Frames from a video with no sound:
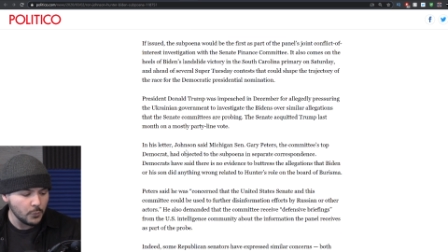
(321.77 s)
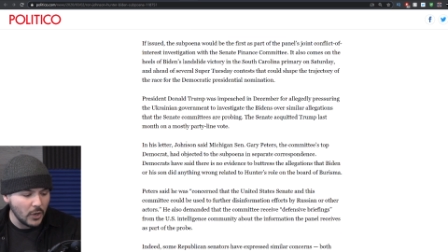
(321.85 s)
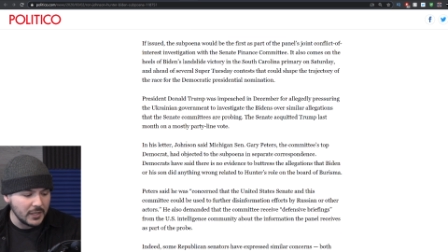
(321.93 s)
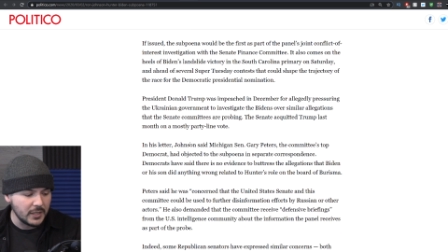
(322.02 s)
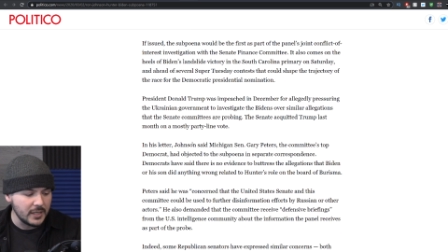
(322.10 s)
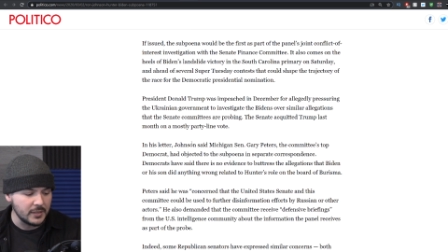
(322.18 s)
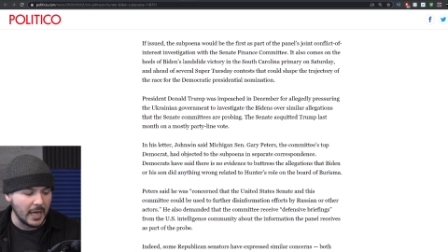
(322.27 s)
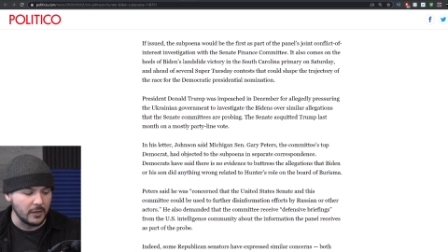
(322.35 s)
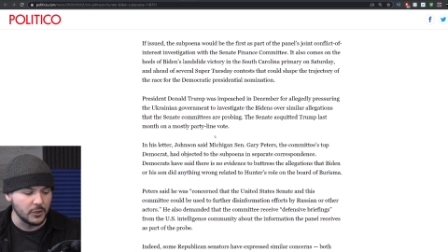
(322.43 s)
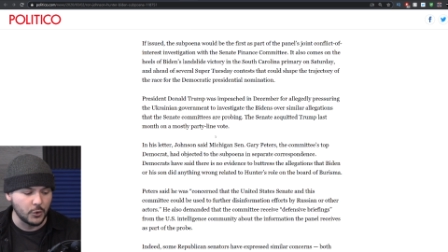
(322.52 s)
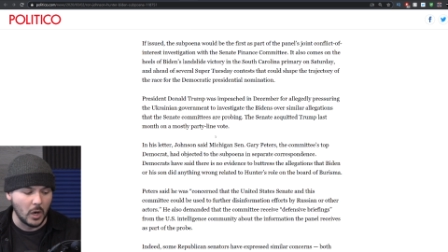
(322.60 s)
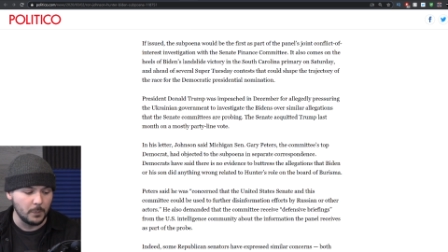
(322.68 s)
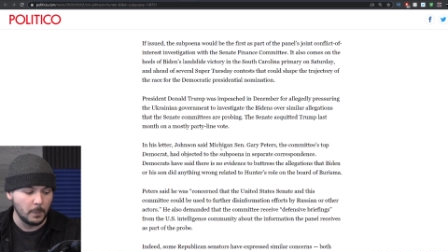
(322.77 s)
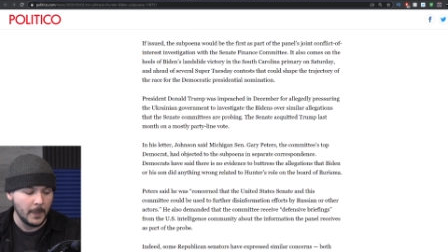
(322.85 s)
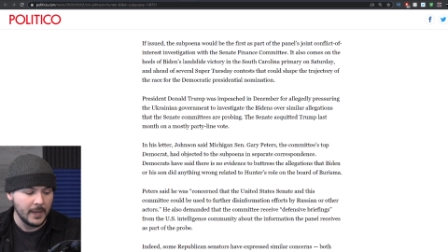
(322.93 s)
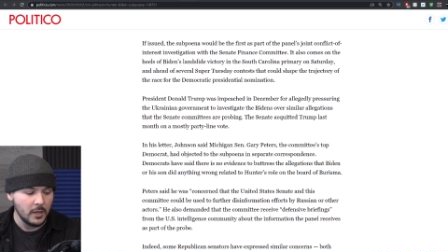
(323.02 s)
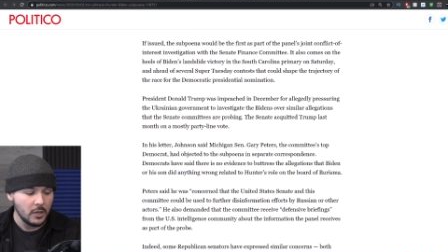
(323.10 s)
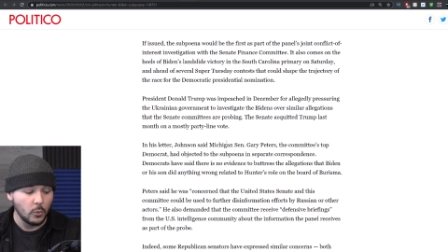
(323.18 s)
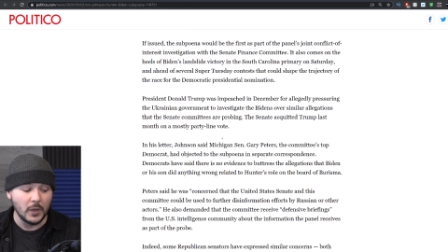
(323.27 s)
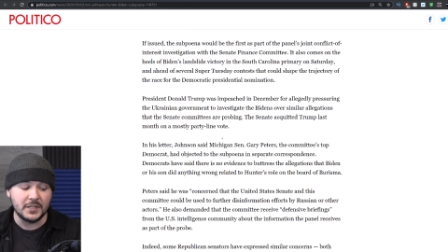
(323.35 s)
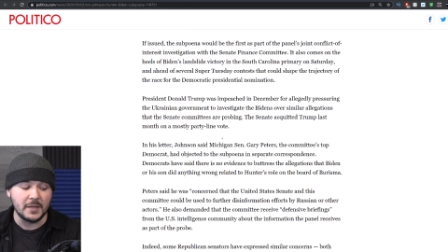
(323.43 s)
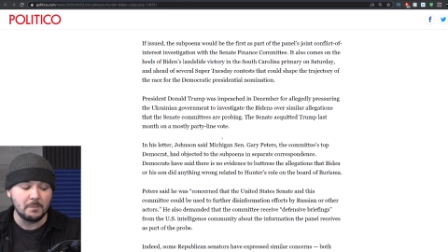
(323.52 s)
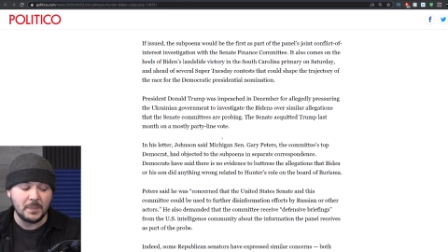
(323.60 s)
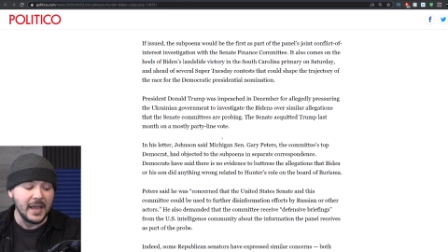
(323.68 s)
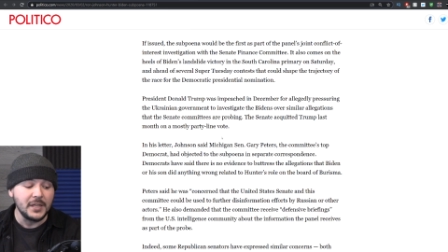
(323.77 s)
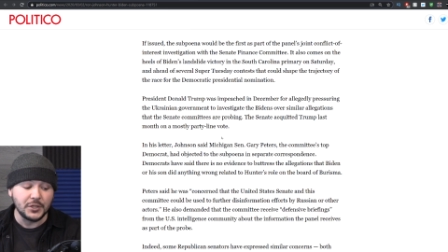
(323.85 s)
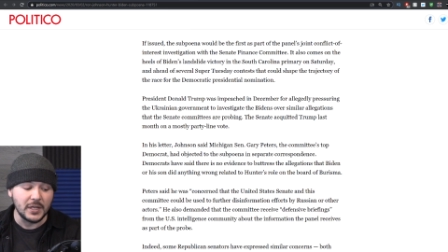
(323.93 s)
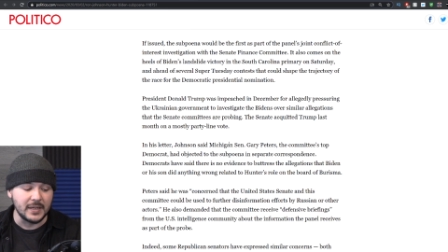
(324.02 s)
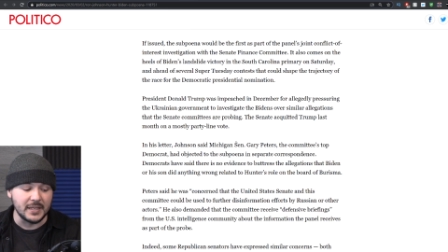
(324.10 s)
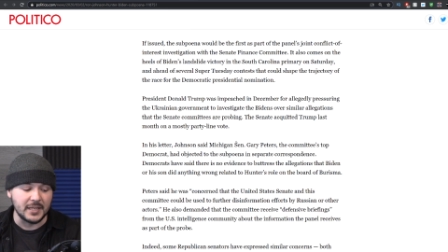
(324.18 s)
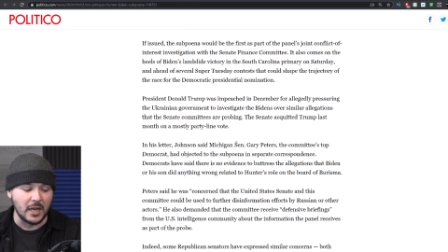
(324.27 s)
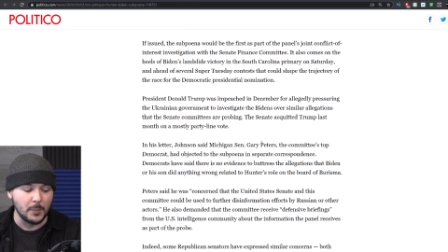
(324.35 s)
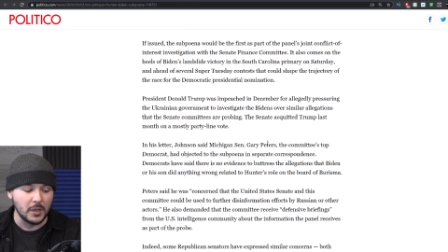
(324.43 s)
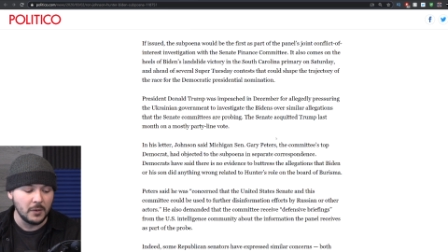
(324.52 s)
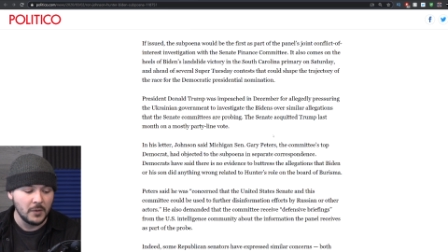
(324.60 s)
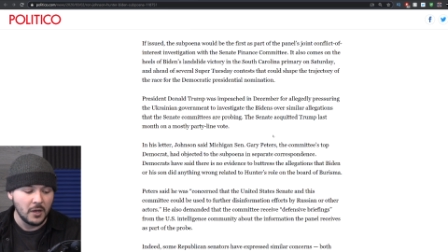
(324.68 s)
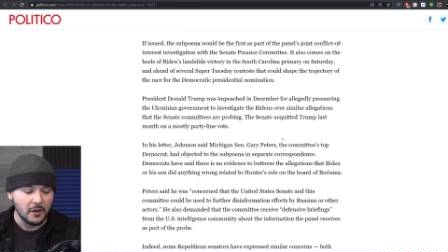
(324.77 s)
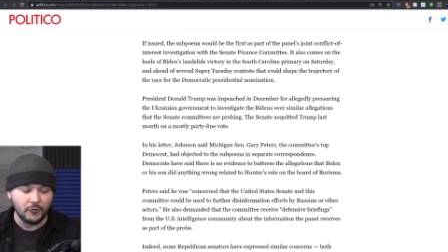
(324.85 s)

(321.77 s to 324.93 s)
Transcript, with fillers: President Donald Trump was impeached in December